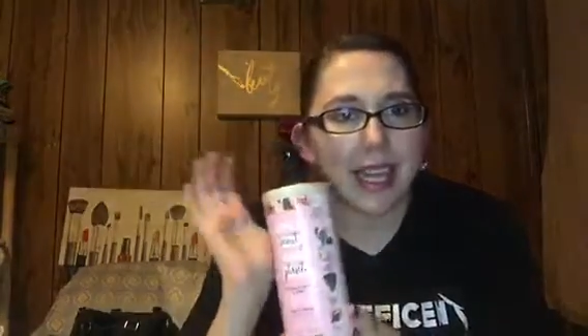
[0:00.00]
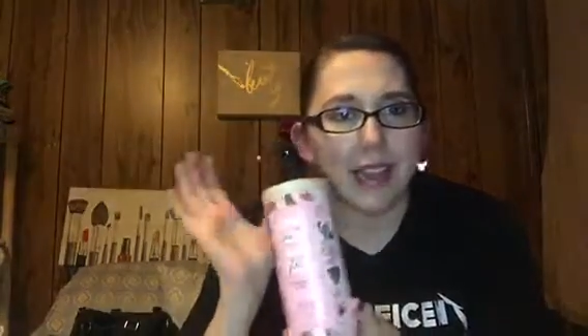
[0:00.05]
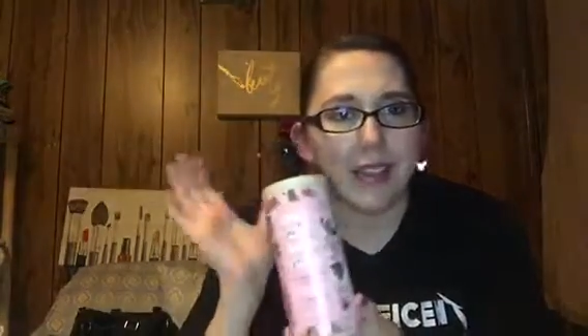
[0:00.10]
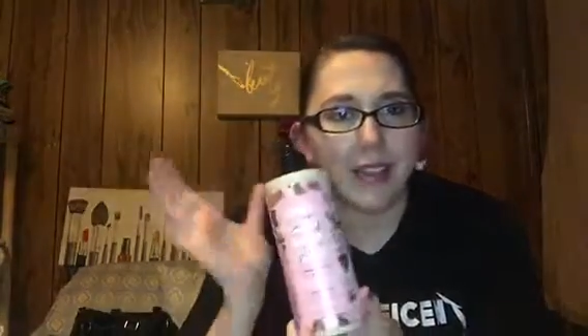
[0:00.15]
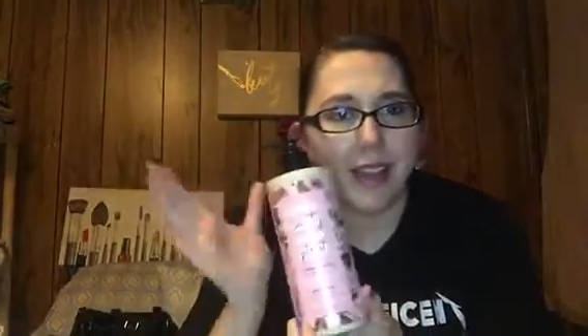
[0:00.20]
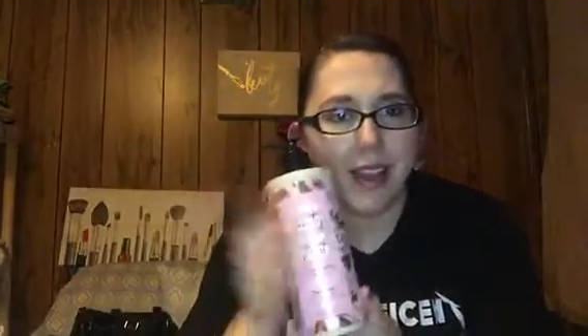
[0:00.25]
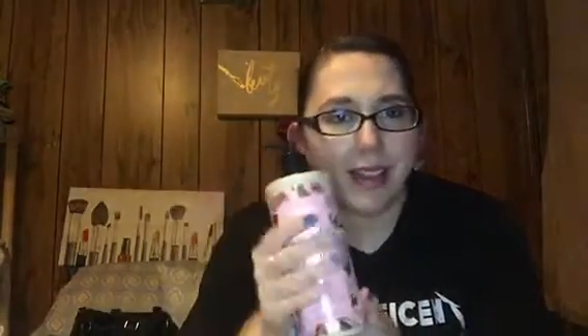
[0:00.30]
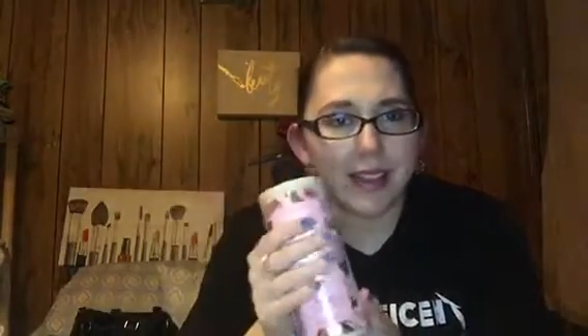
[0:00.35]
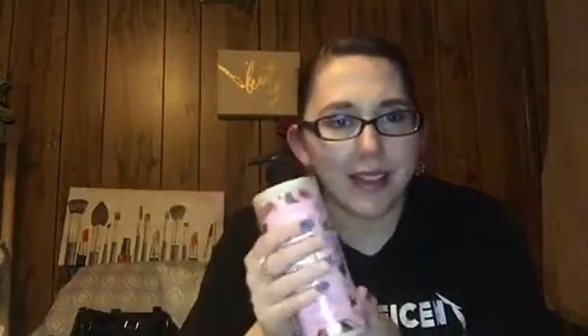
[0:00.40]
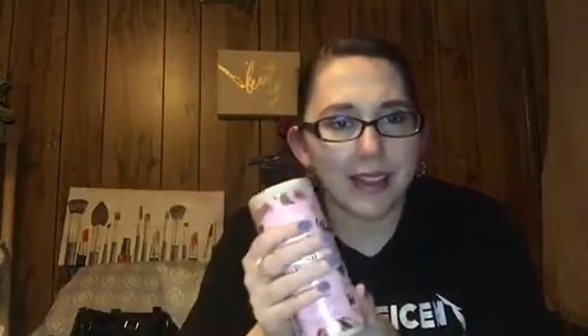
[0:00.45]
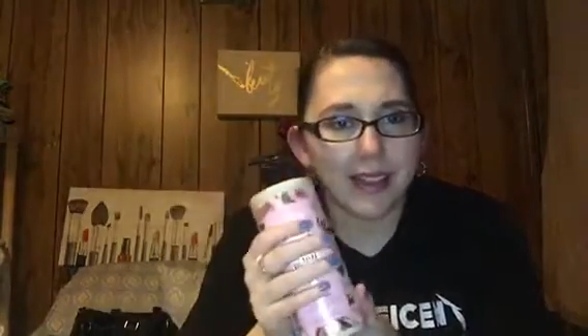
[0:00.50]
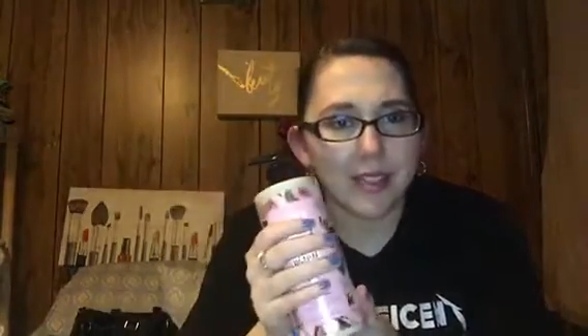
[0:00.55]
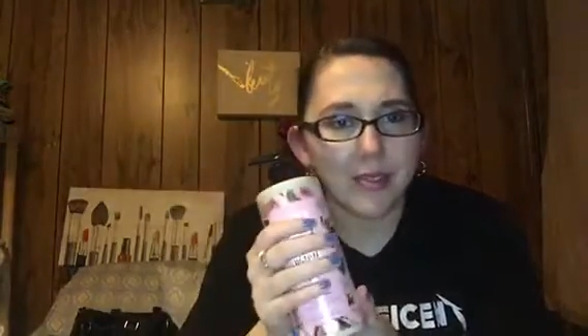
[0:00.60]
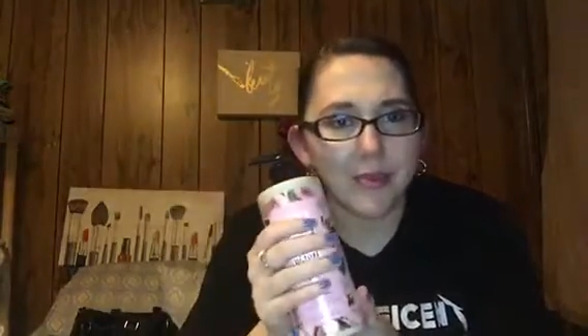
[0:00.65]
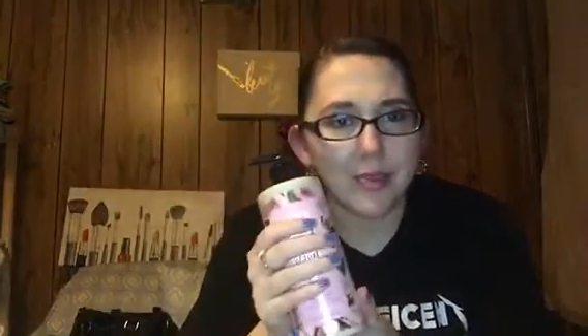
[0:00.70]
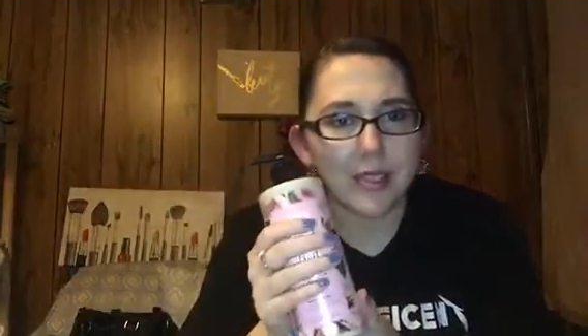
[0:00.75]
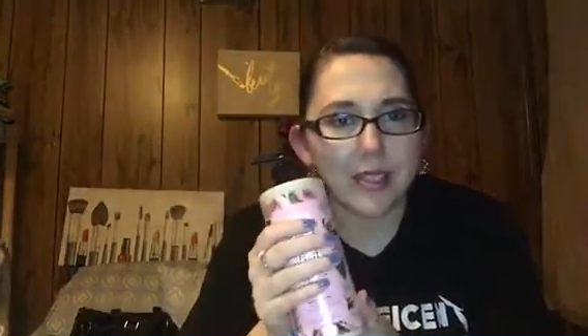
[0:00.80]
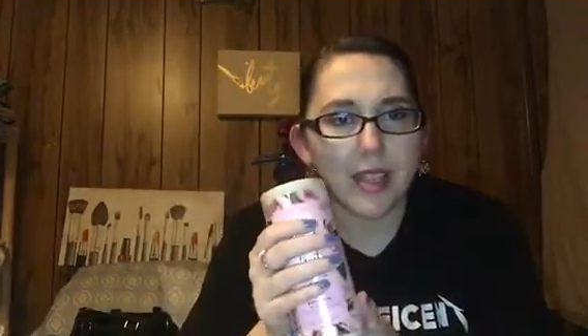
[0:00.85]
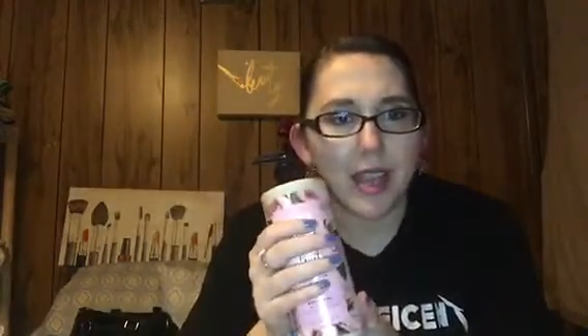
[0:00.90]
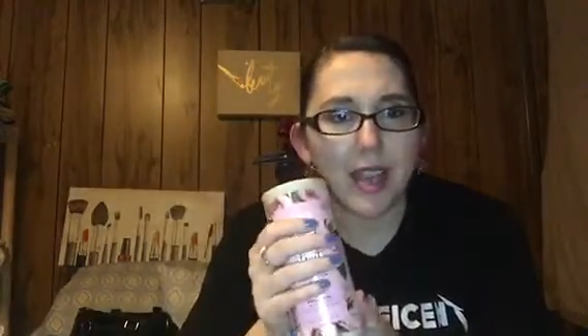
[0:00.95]
I like that it's
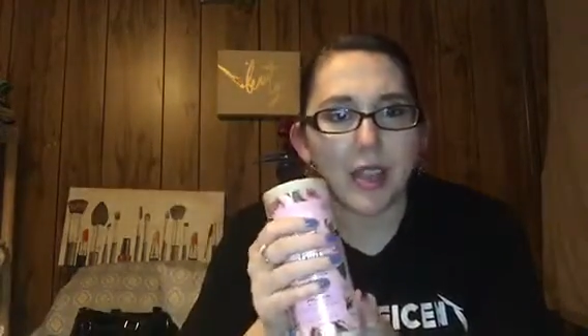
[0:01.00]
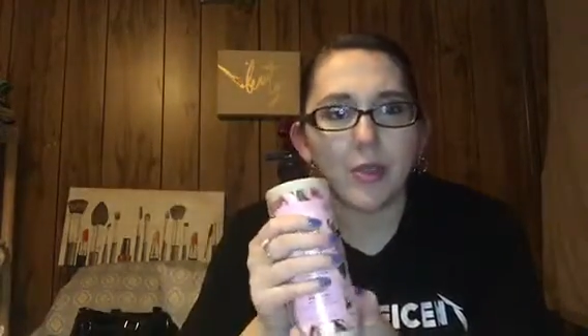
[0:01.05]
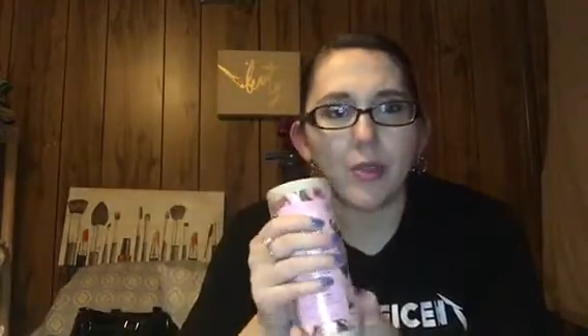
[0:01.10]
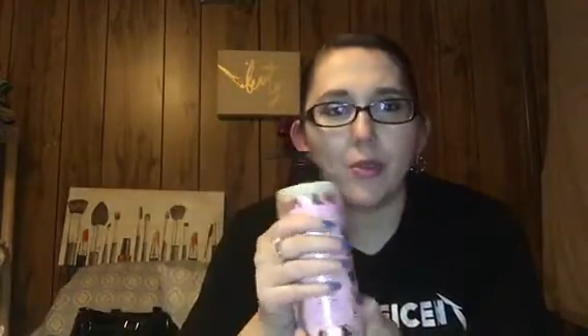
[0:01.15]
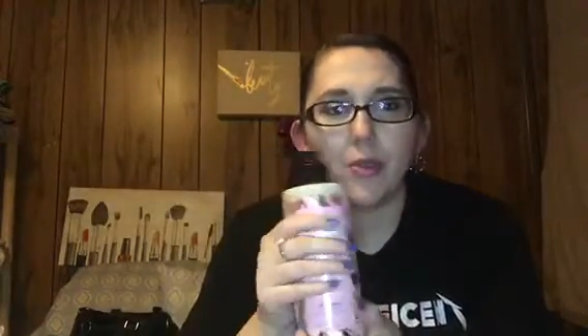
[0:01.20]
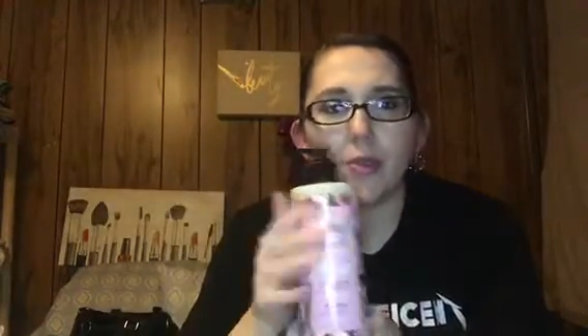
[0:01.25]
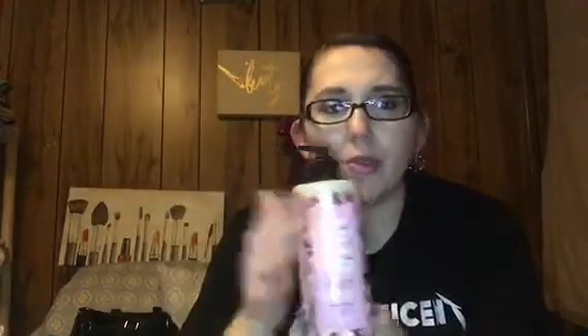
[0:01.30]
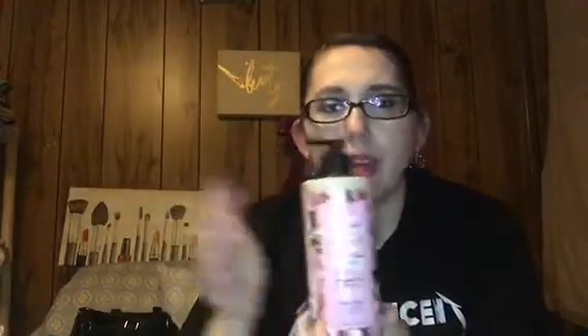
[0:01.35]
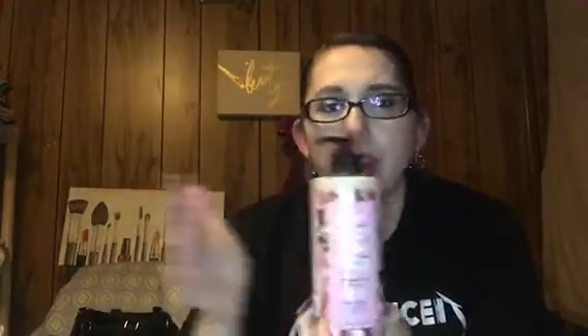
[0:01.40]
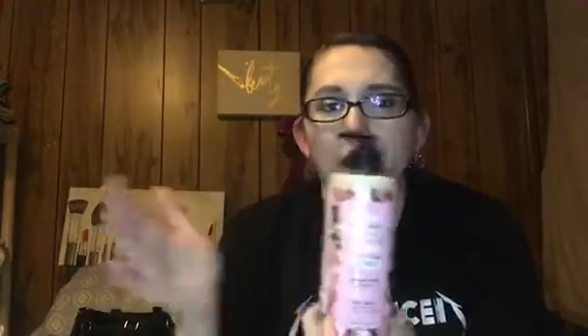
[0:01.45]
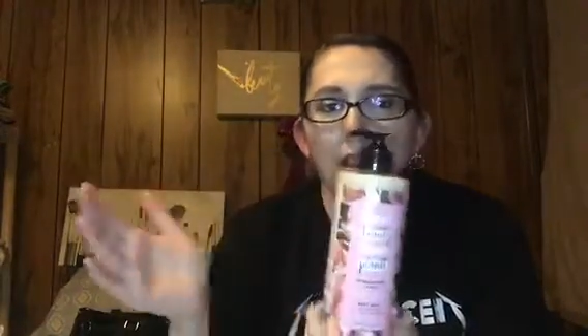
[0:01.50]
recycled.